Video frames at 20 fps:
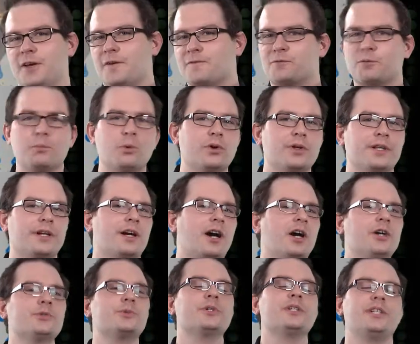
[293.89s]
For more than
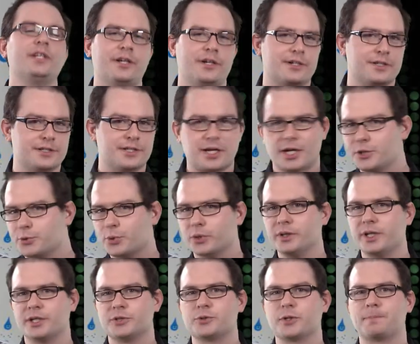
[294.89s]
100 years,
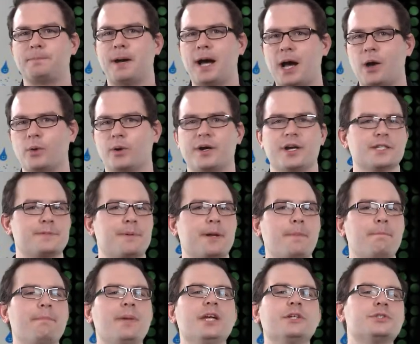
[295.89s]
hydroelectric power has
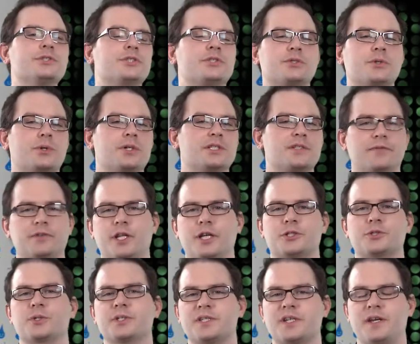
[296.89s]
been a major source of
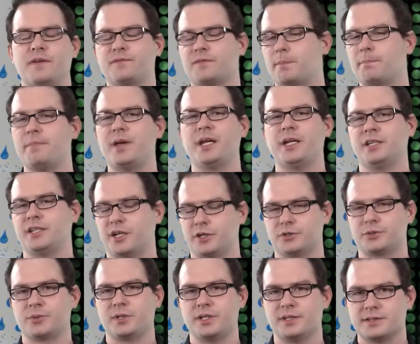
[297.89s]
electricity for many
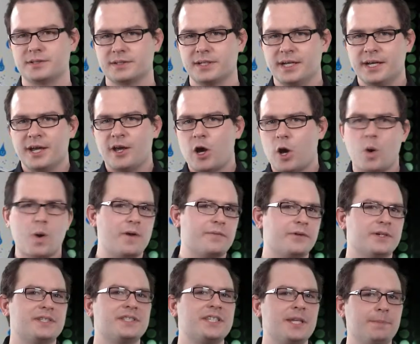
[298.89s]
countries.
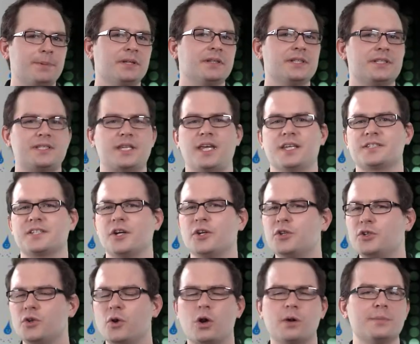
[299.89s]
However, it typically takes an
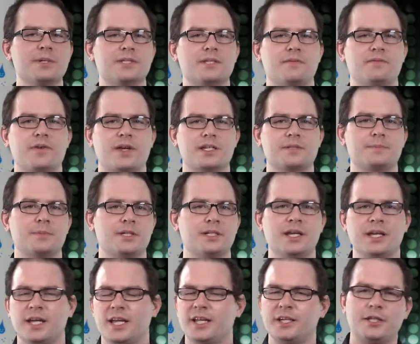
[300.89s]
enormous
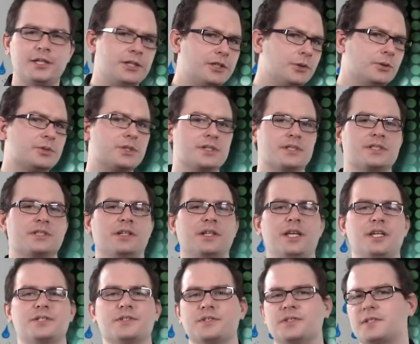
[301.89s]
investment and huge
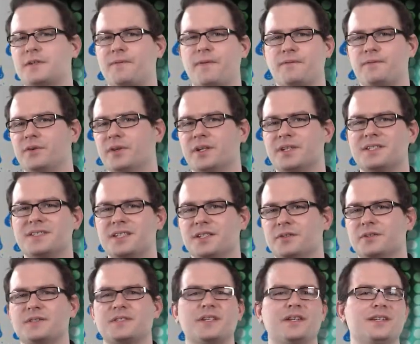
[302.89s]
installations to fulfill a
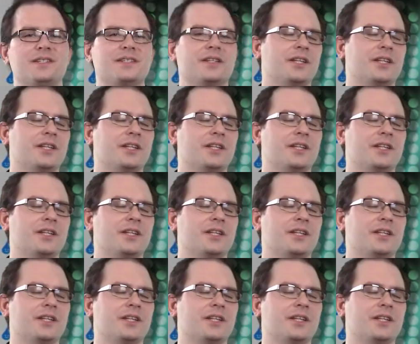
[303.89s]
single city's